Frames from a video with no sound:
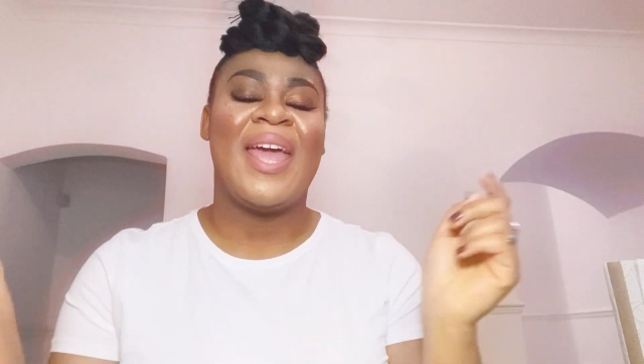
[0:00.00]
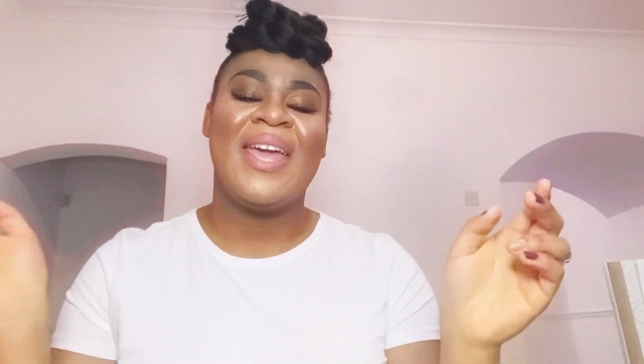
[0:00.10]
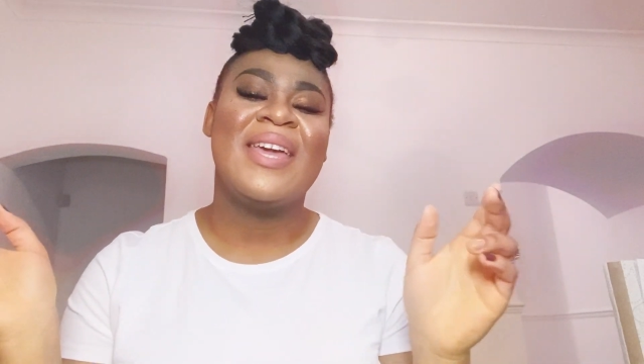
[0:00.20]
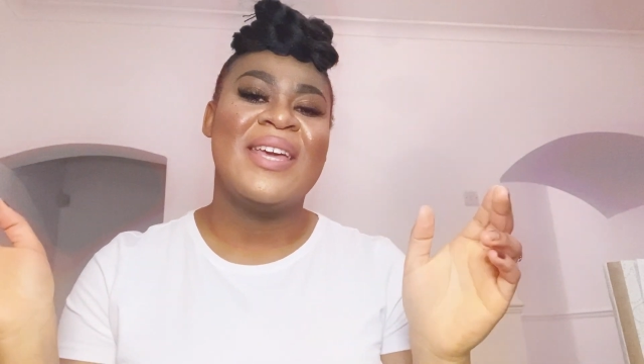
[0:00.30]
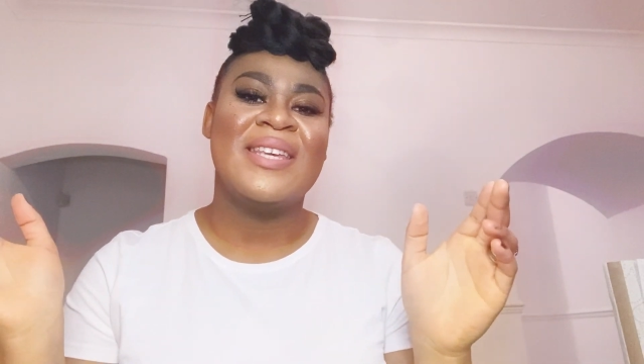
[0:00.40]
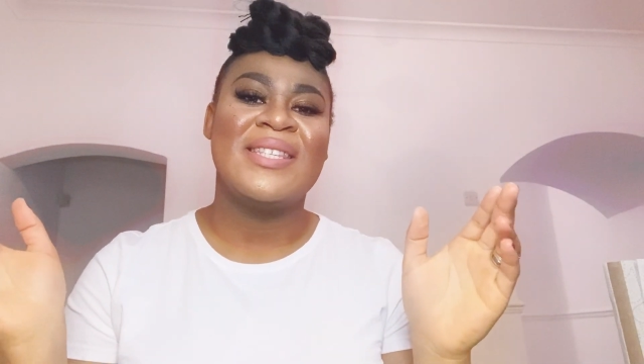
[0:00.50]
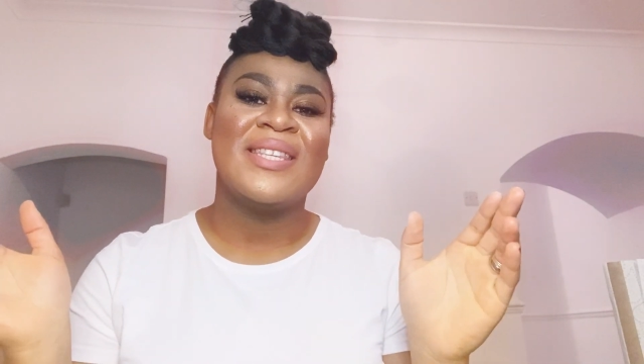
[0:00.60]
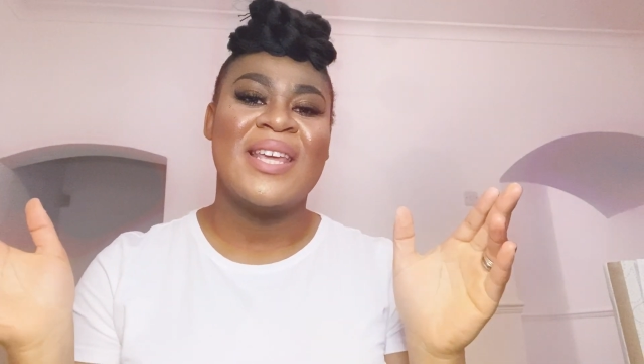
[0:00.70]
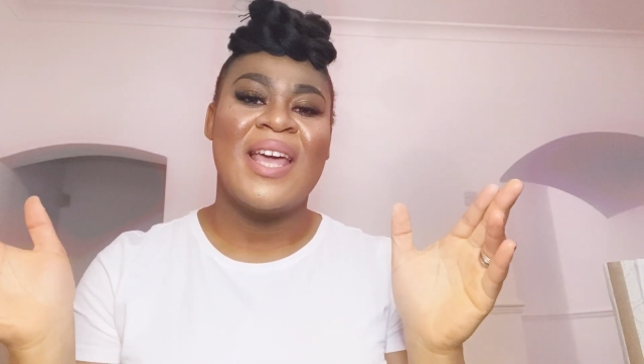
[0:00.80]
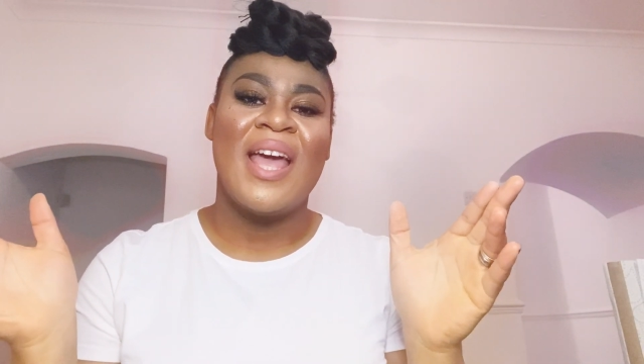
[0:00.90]

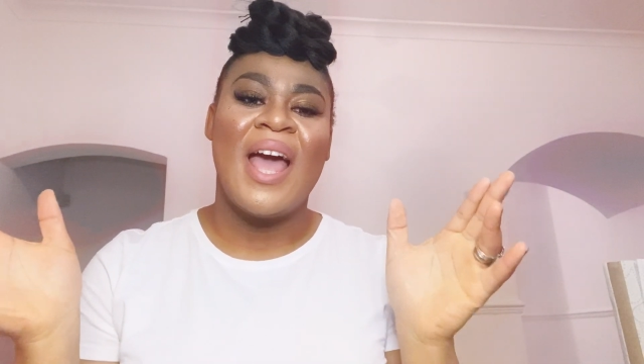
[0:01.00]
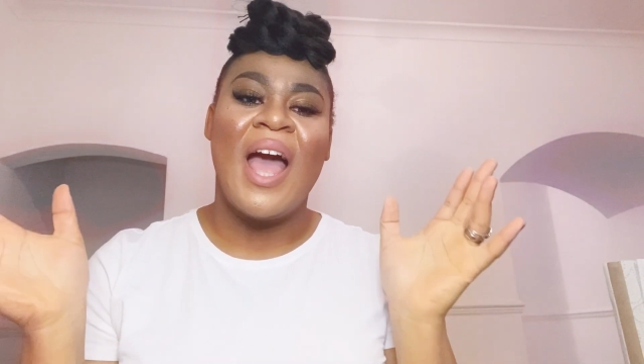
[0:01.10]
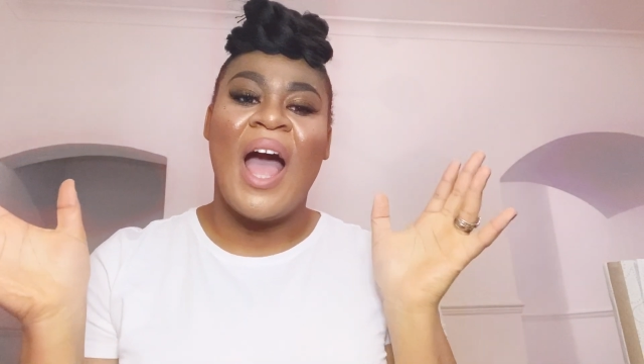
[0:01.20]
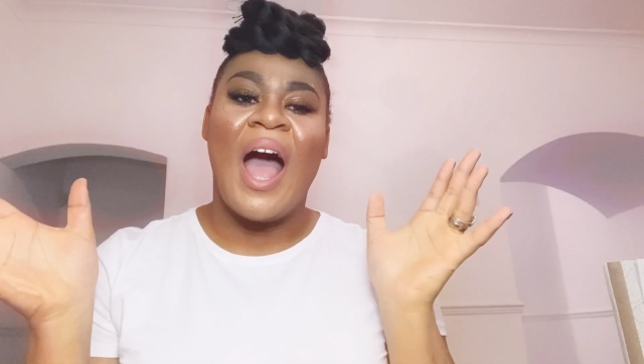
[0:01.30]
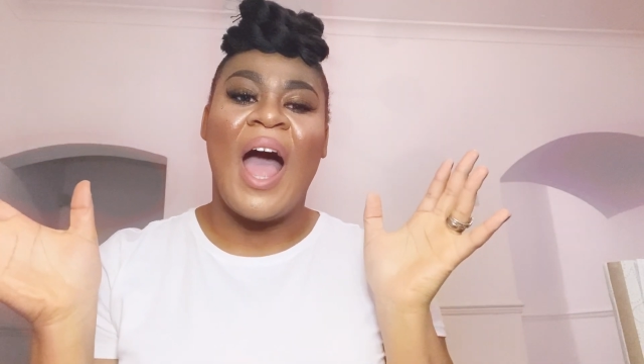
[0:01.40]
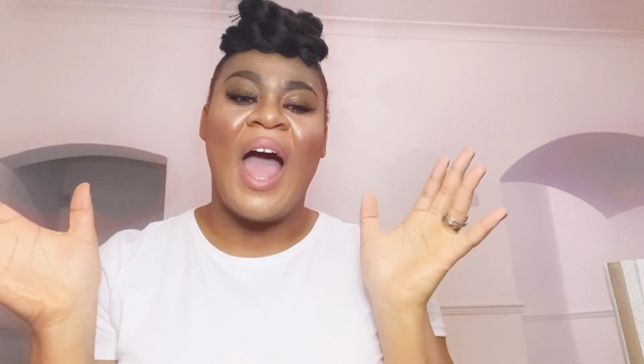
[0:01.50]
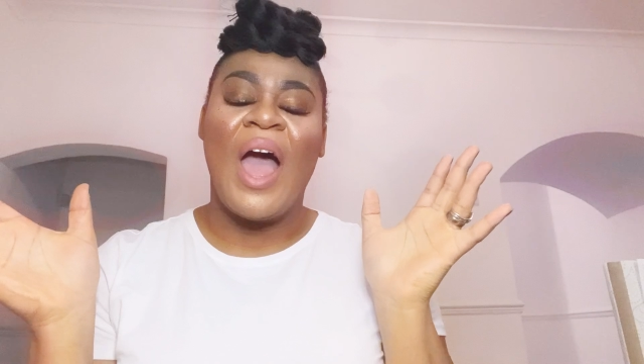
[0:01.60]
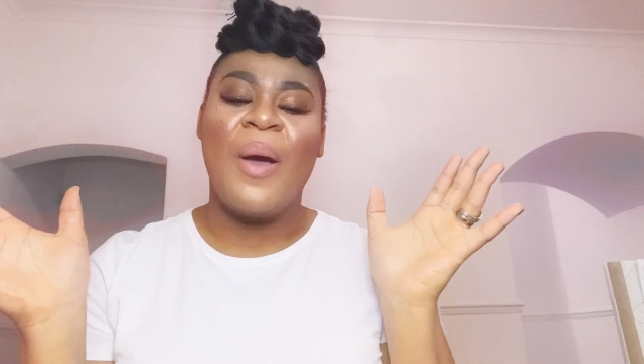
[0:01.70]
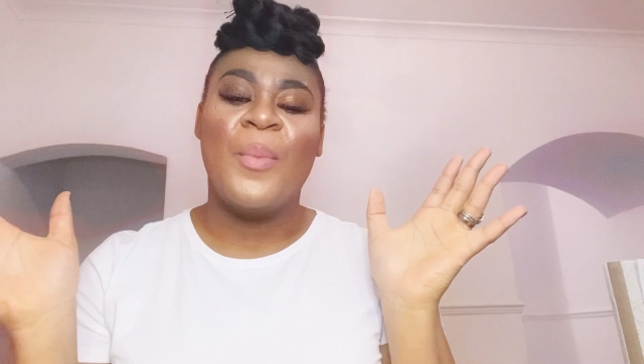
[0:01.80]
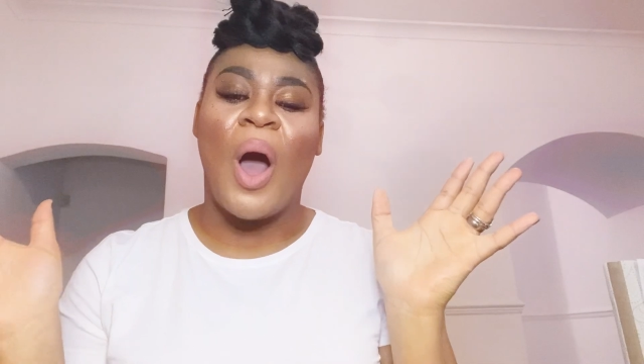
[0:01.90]
is
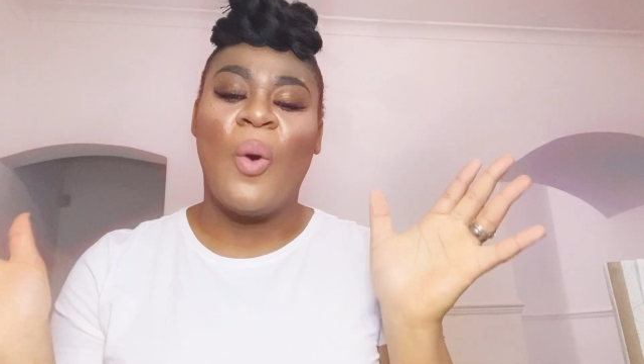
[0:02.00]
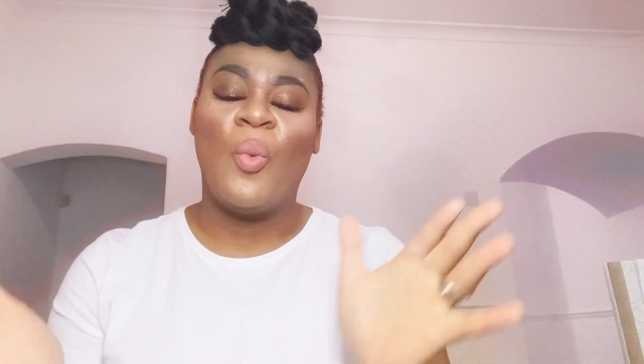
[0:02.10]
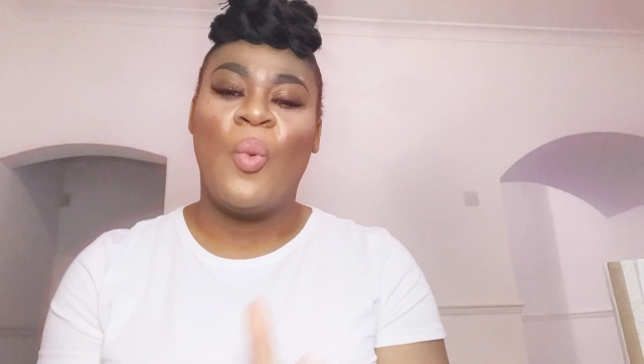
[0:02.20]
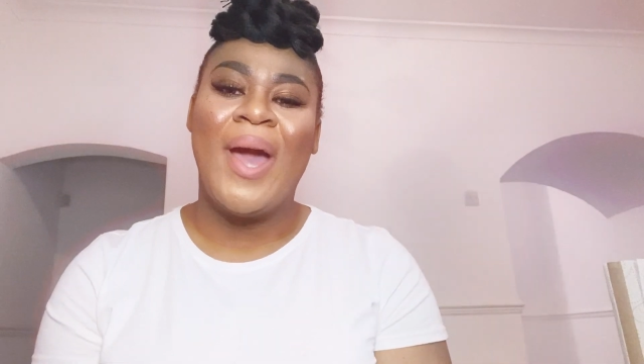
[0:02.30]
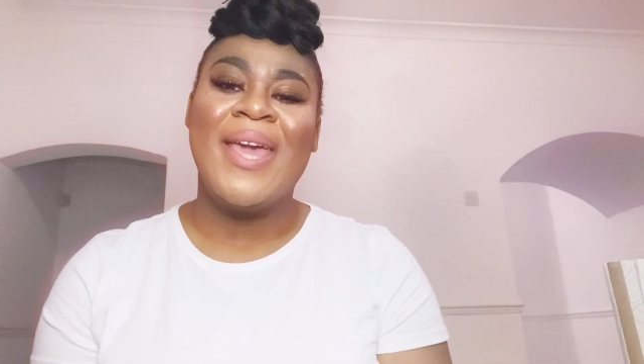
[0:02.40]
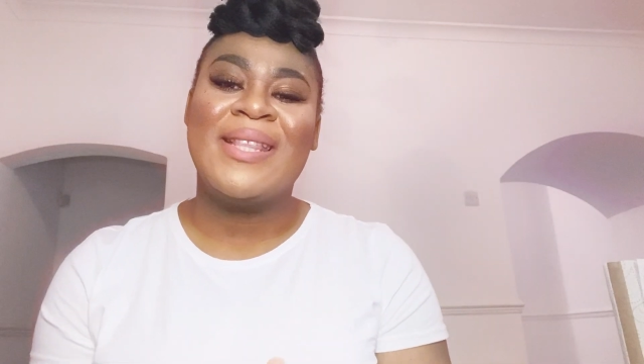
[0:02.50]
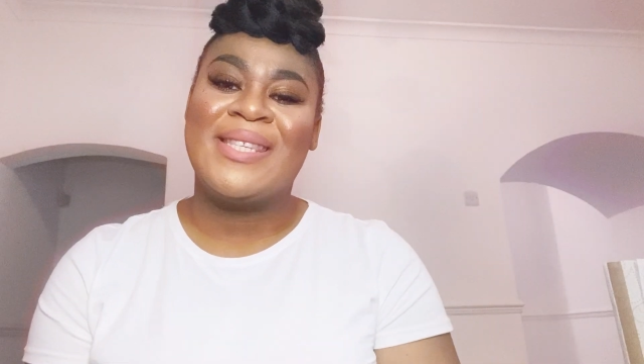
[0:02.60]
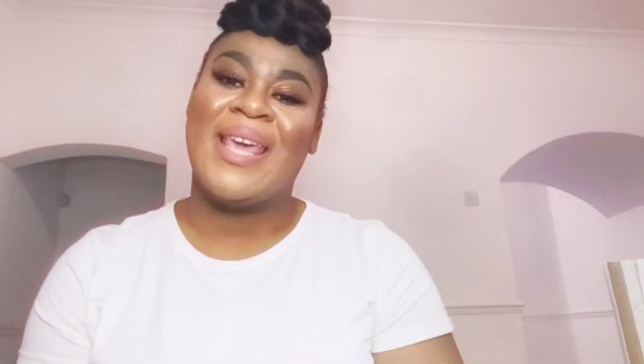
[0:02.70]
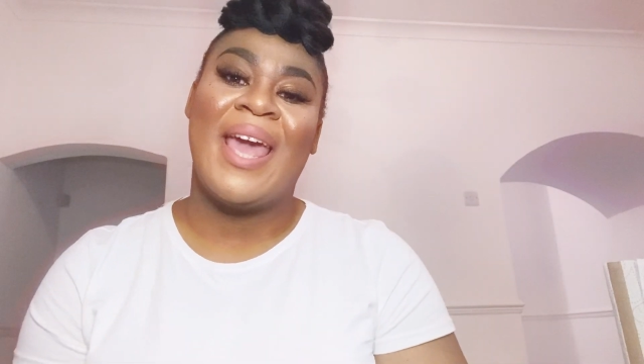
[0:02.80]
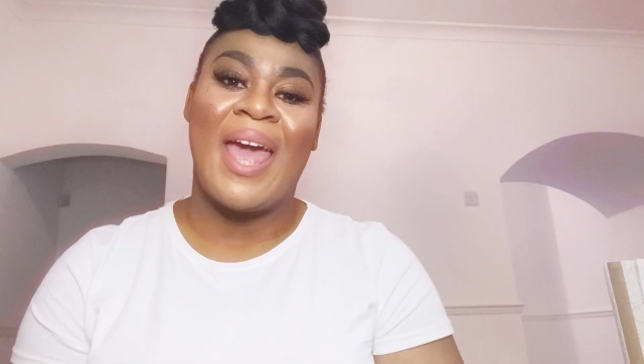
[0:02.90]

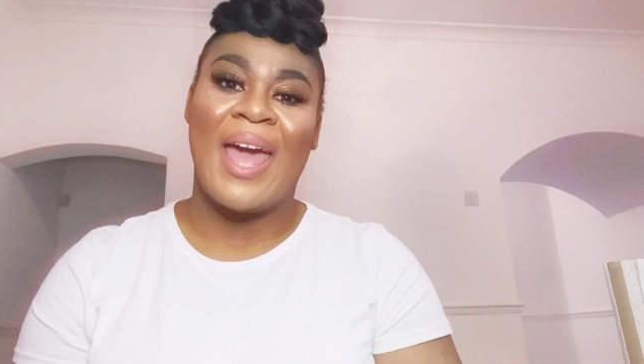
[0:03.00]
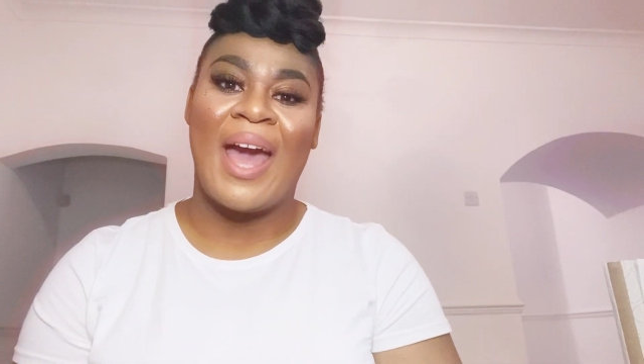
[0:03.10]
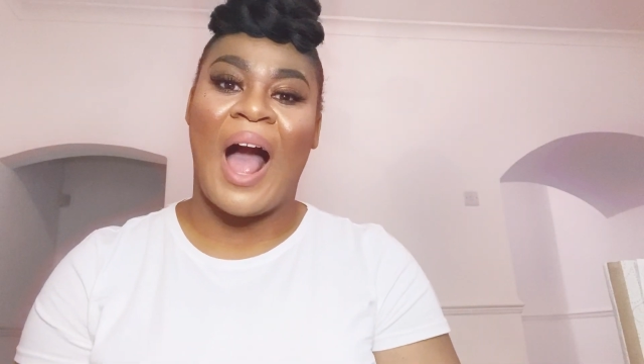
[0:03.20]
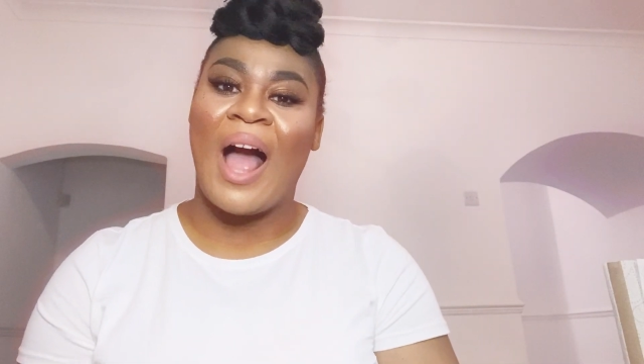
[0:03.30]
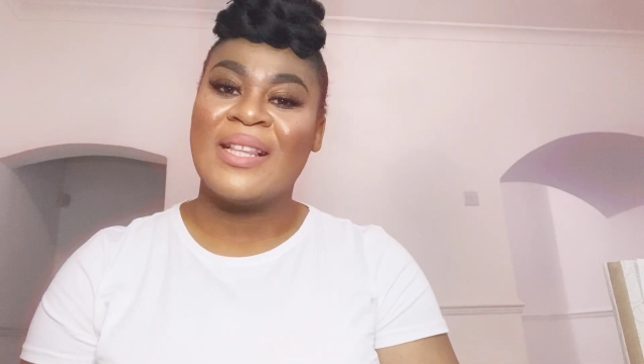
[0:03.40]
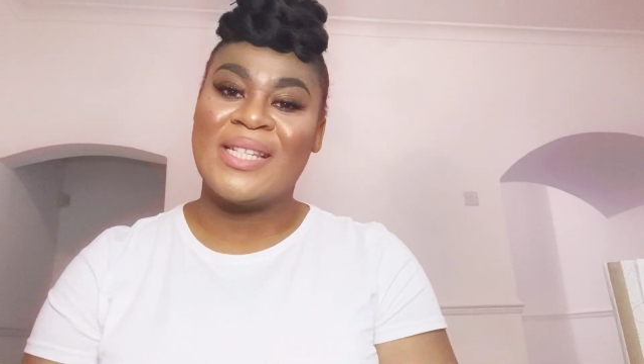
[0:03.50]
waiting